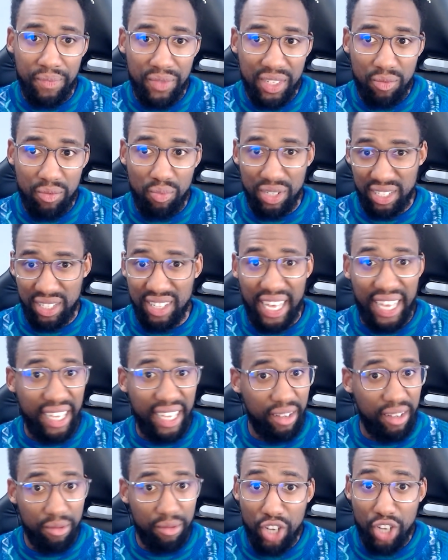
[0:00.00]
was like
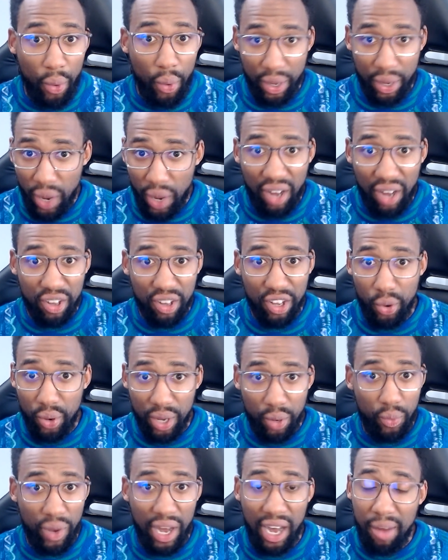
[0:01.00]
going
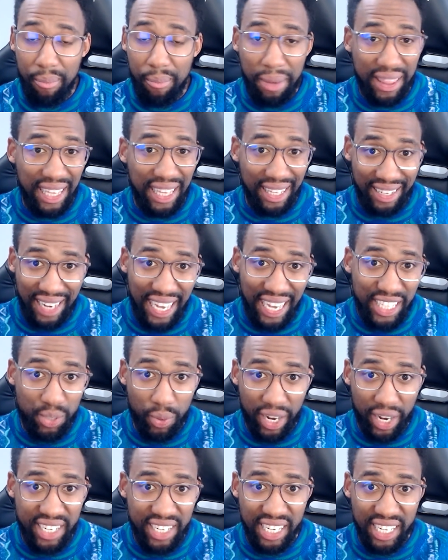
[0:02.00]
well, but the nights were
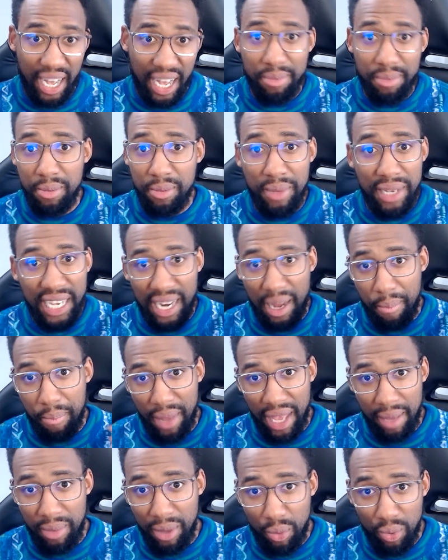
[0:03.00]
catching up to me and a
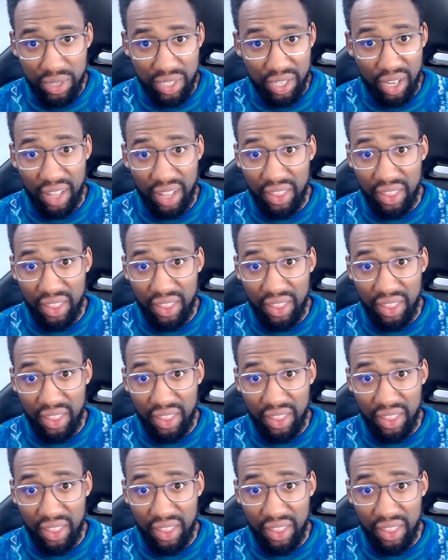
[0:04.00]
baby was on